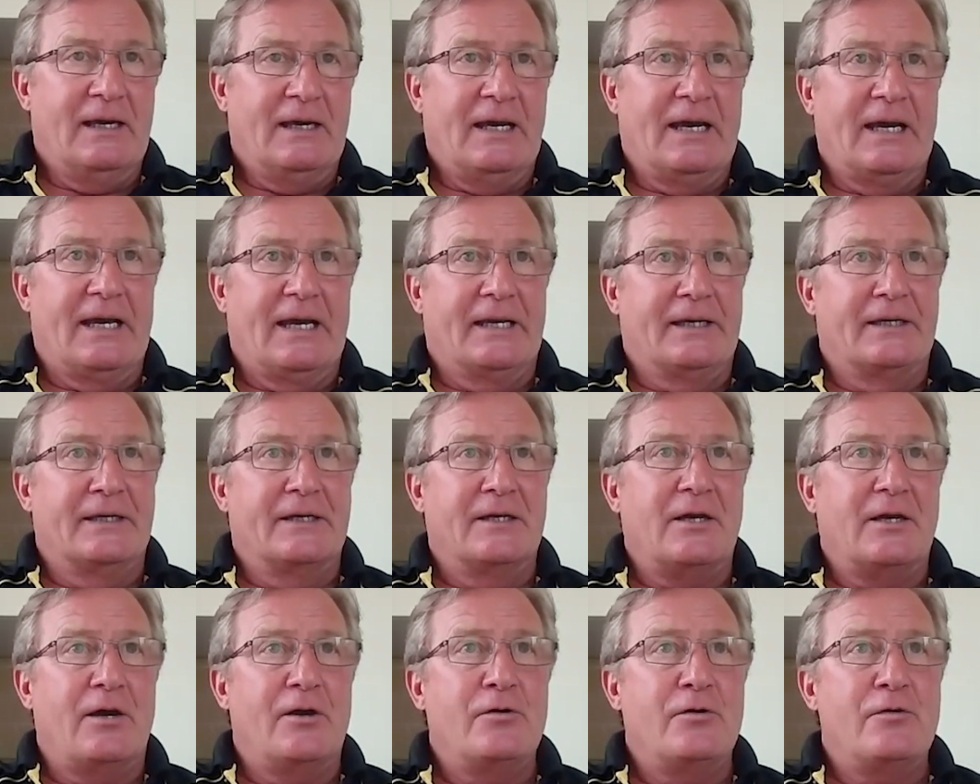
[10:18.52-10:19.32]

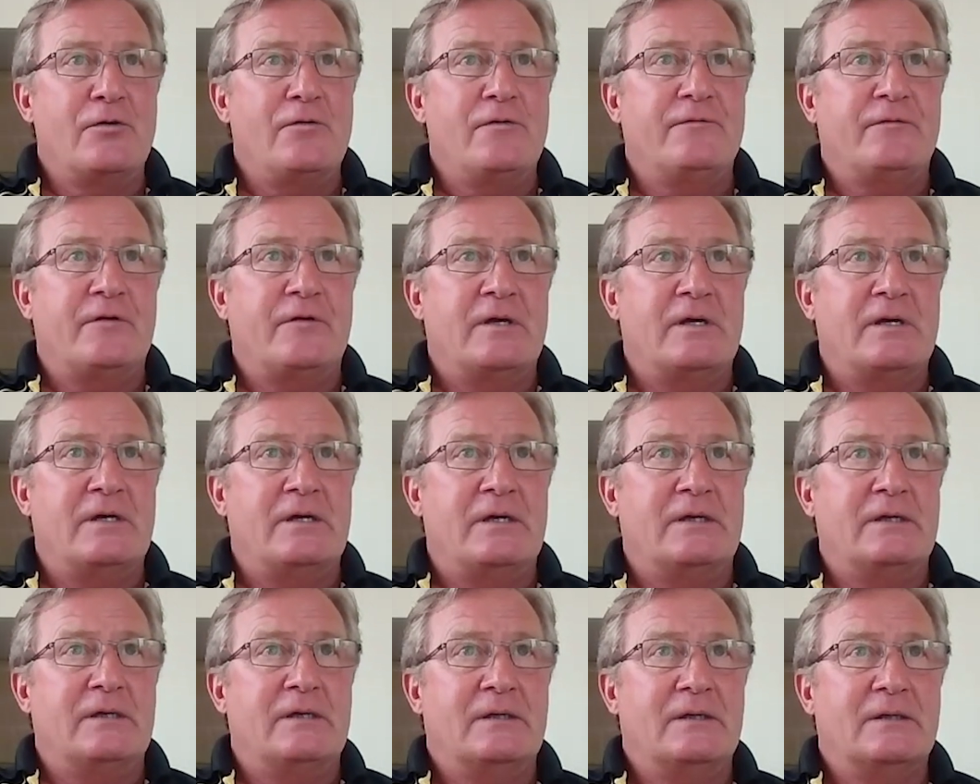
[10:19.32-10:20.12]
And
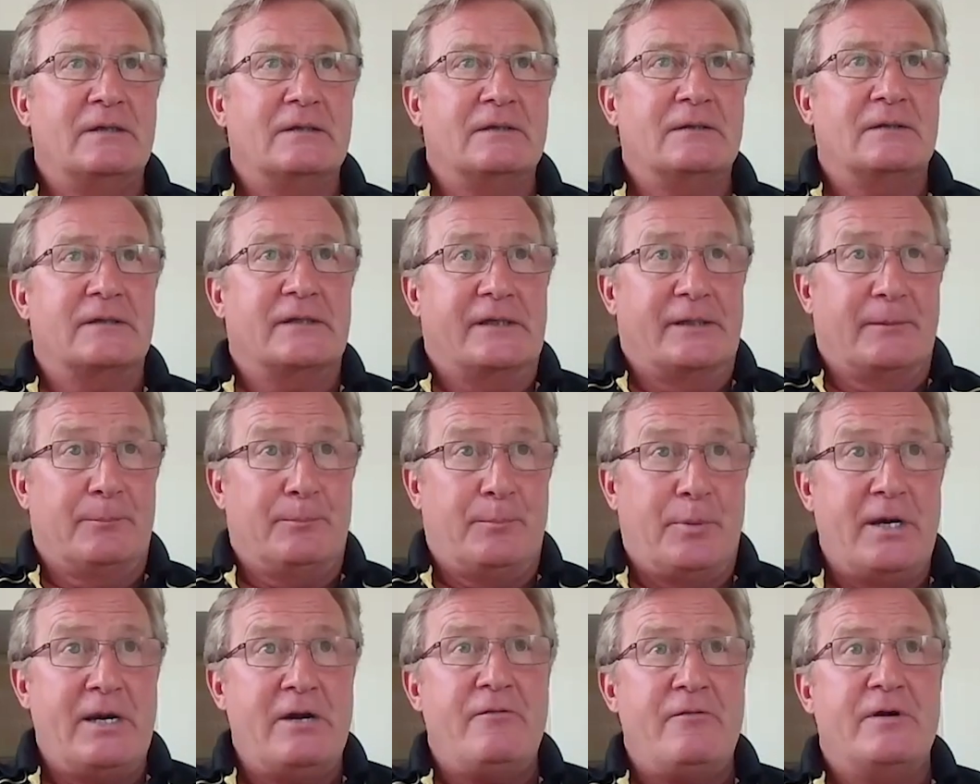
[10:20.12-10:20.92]
over the
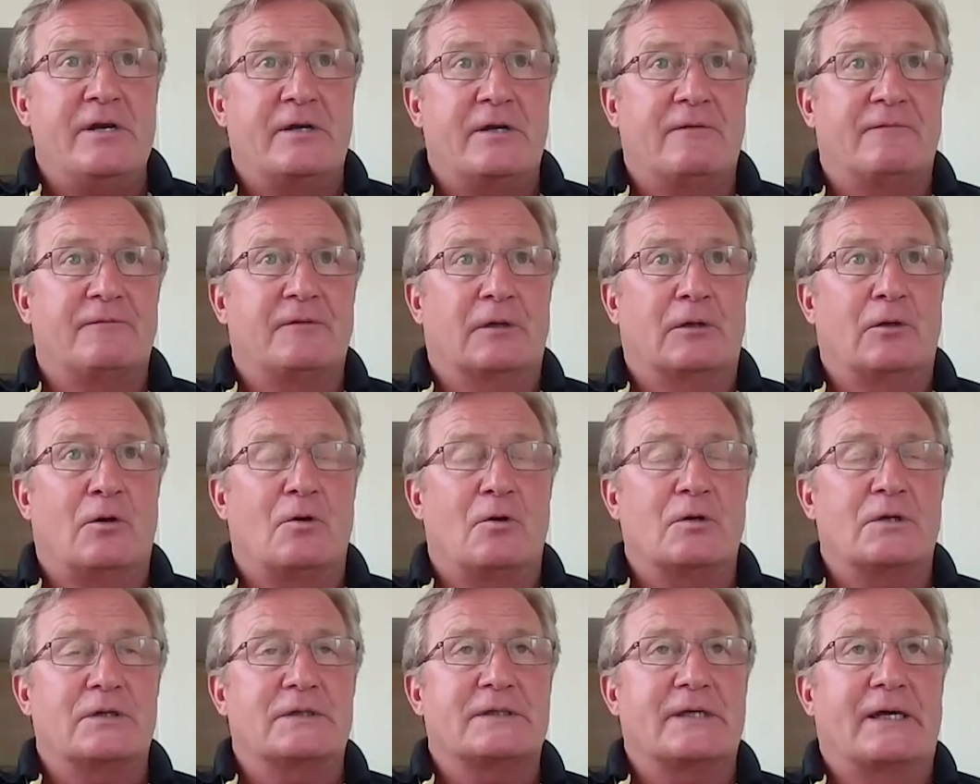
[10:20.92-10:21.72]
period of the
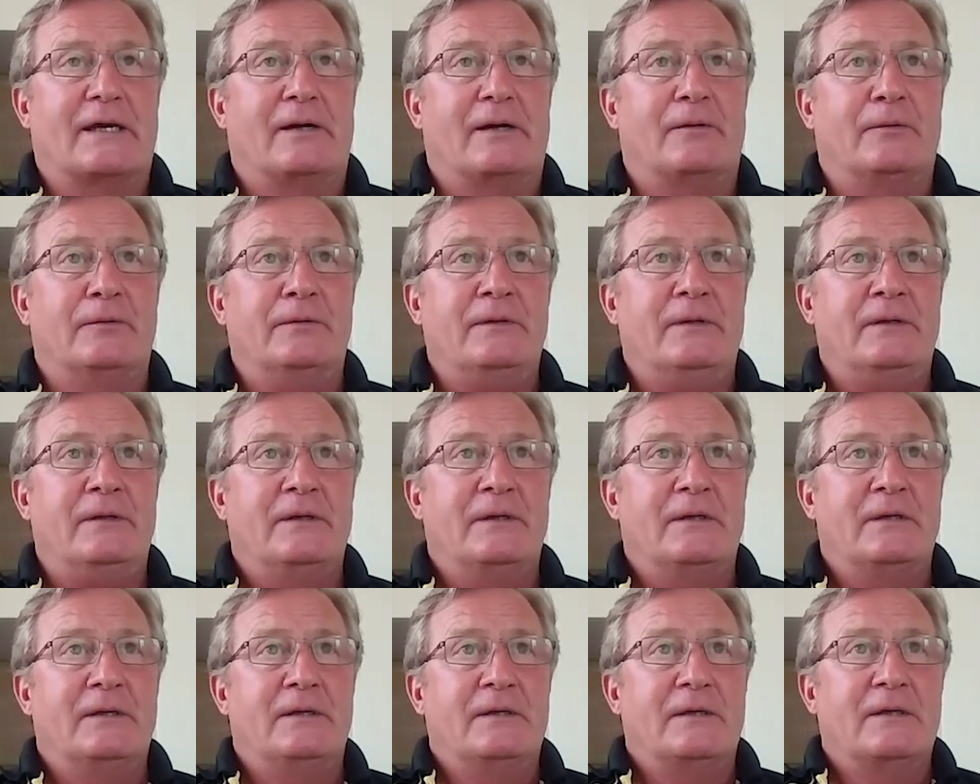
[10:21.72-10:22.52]
lockdown,
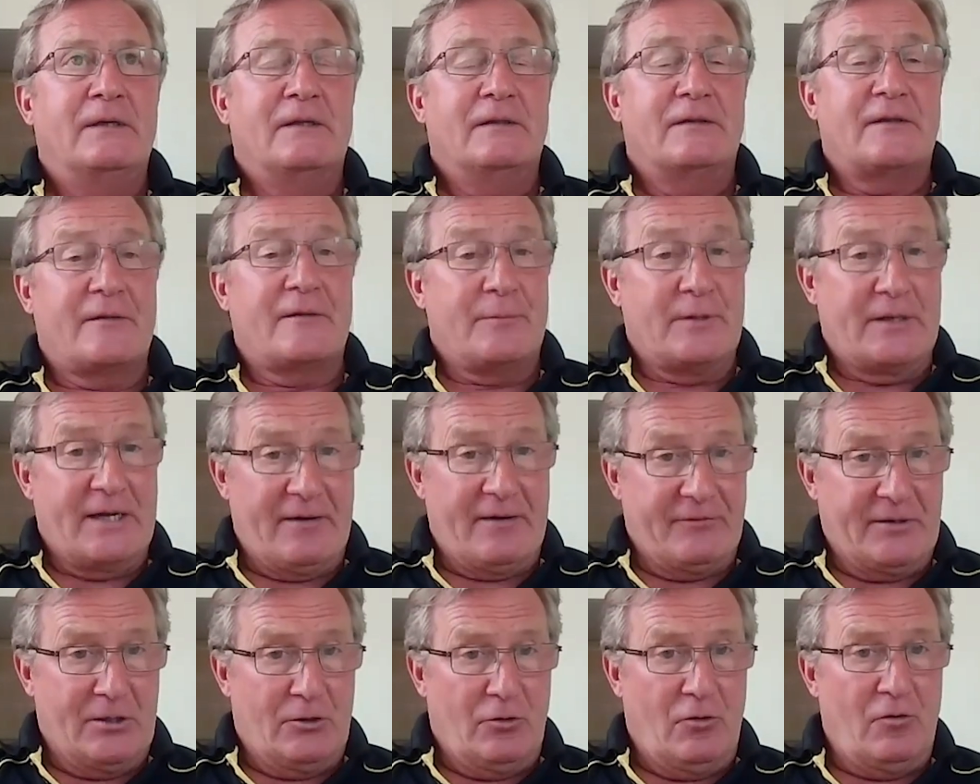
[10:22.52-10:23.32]
they've been
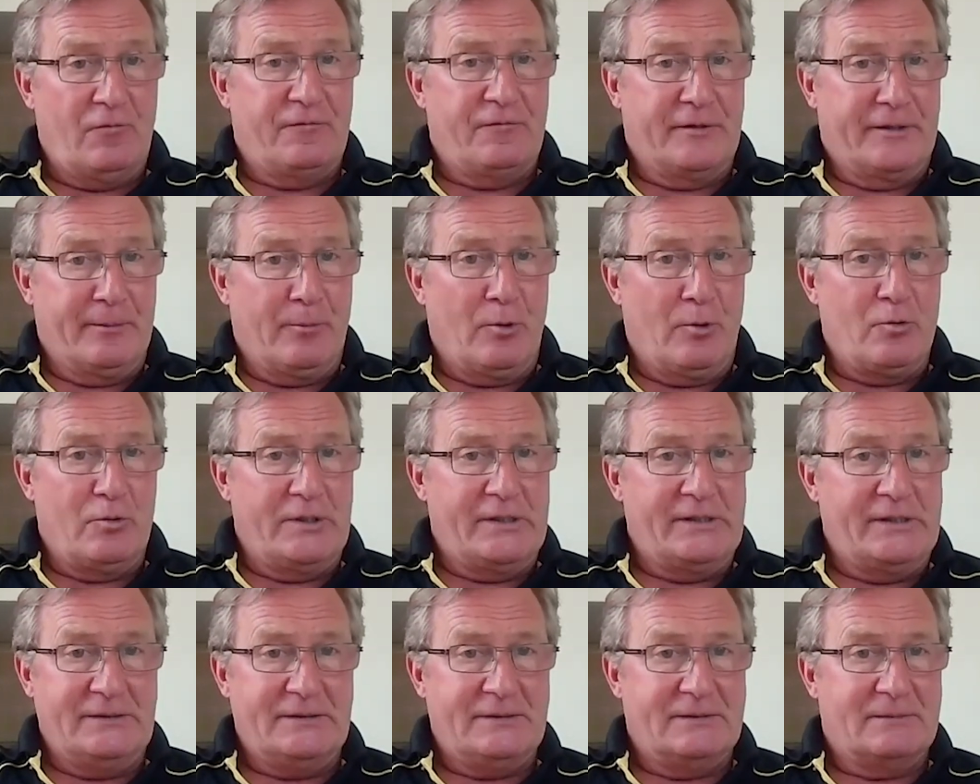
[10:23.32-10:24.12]
having coffee
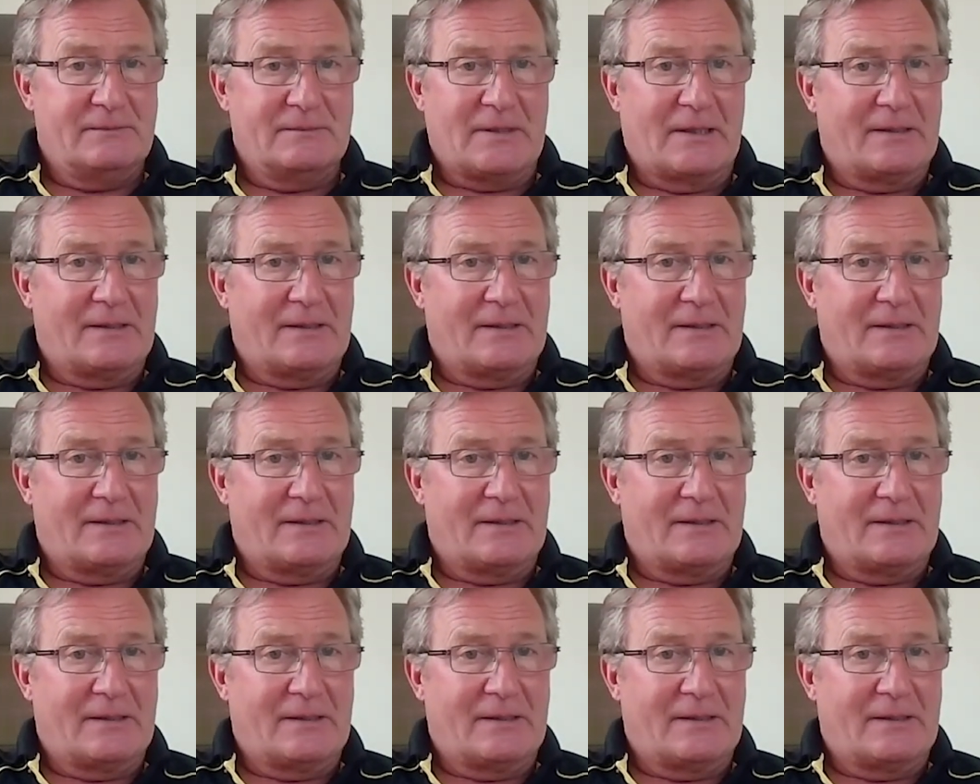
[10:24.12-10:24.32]
mornings.